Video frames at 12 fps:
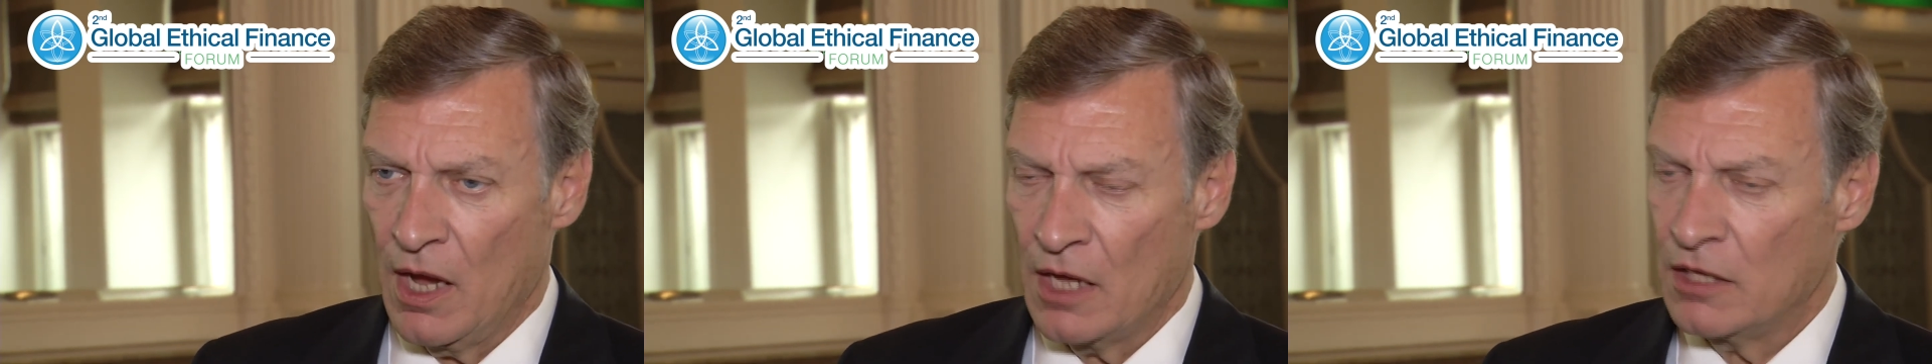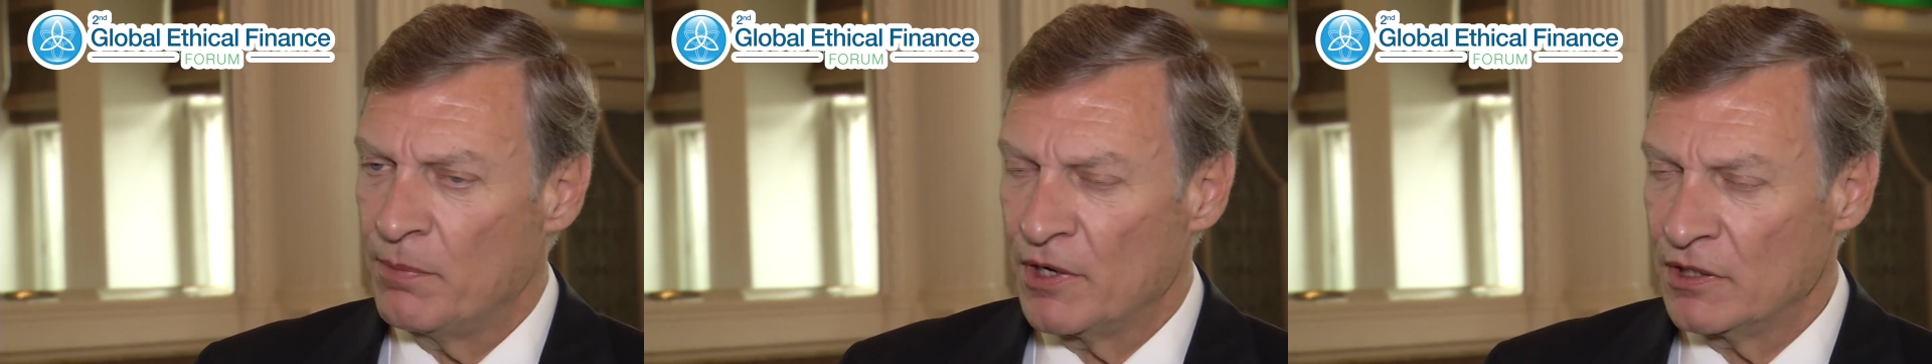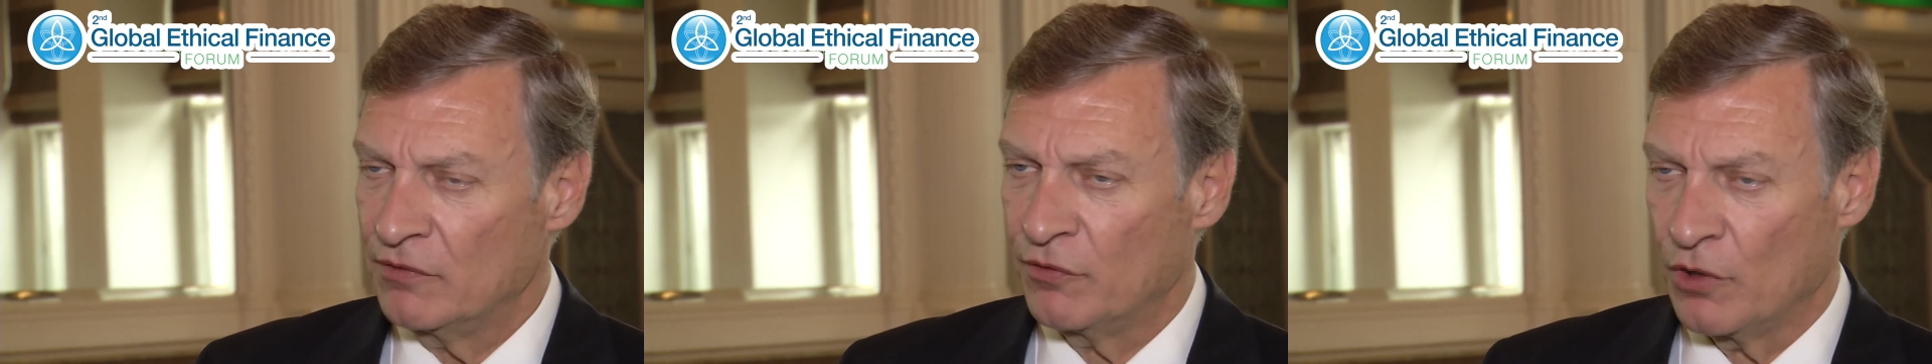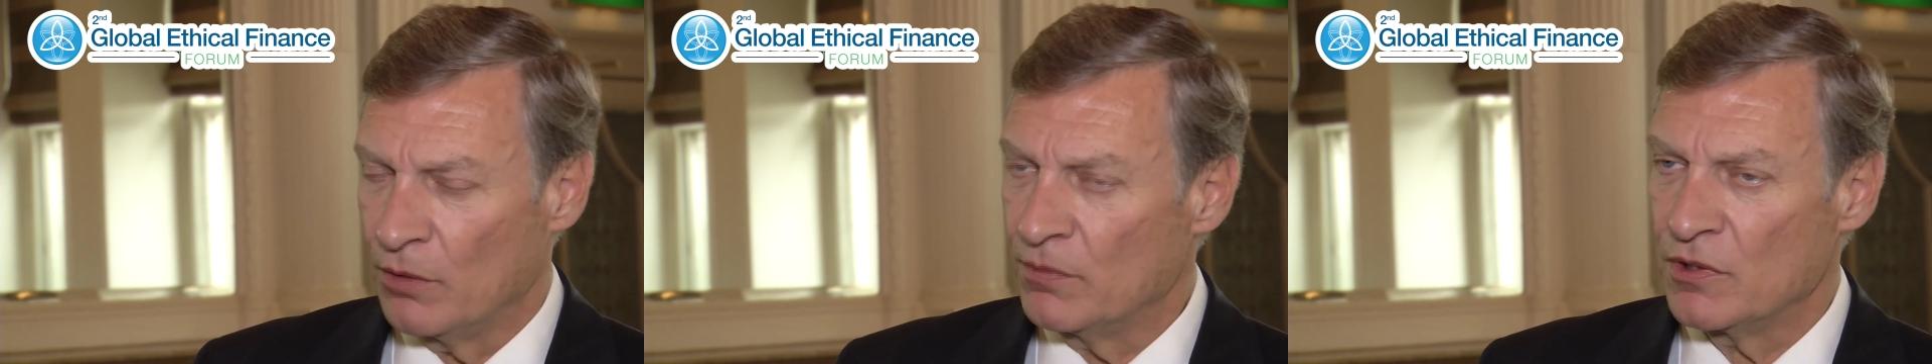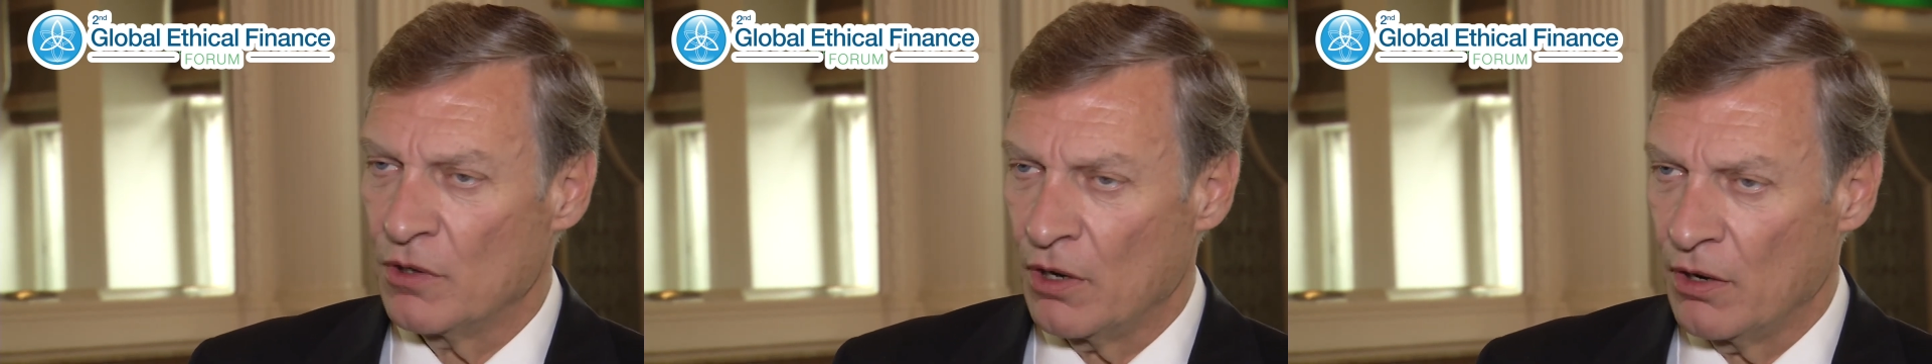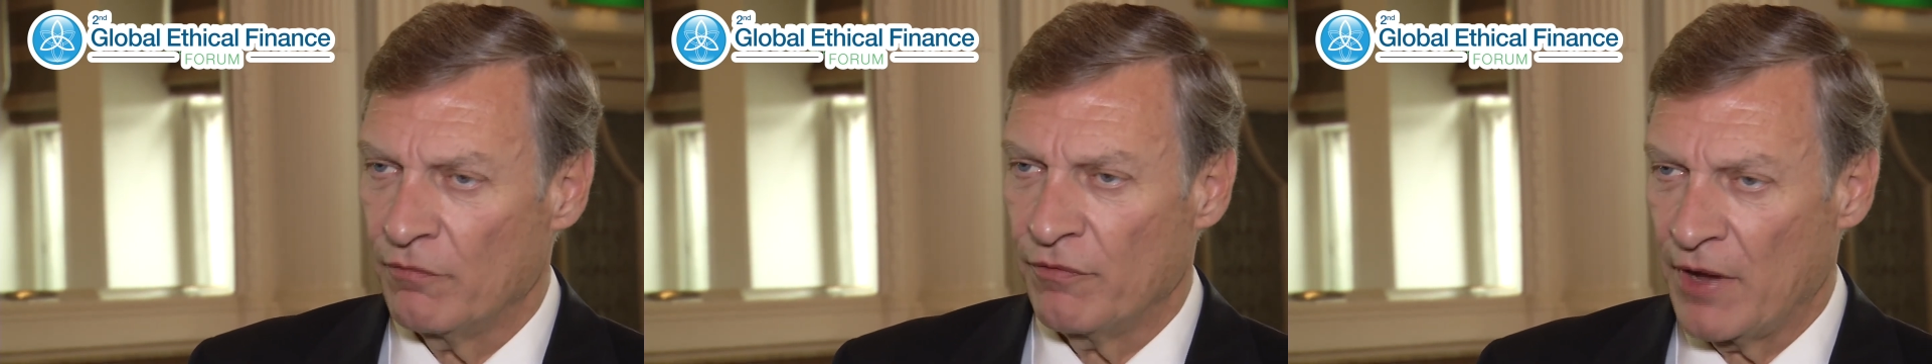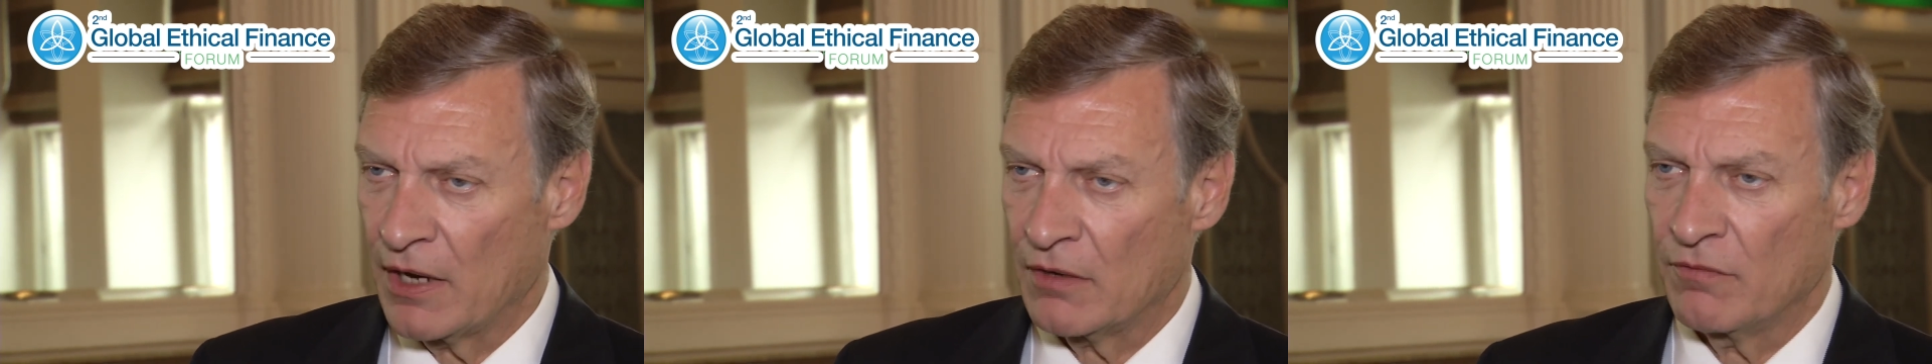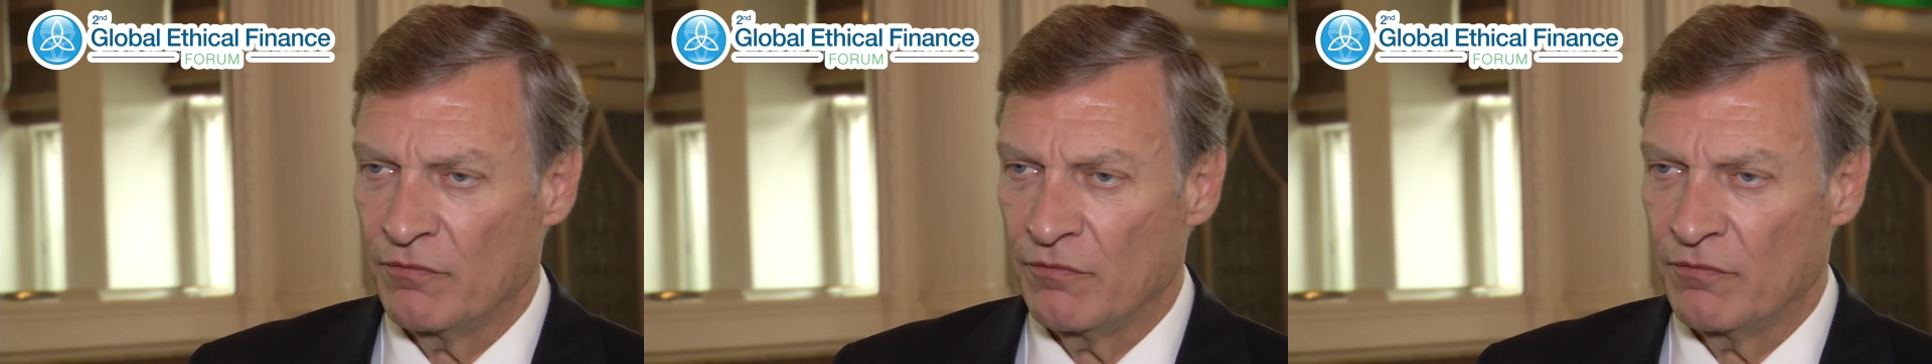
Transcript: And the best firms are, in fact,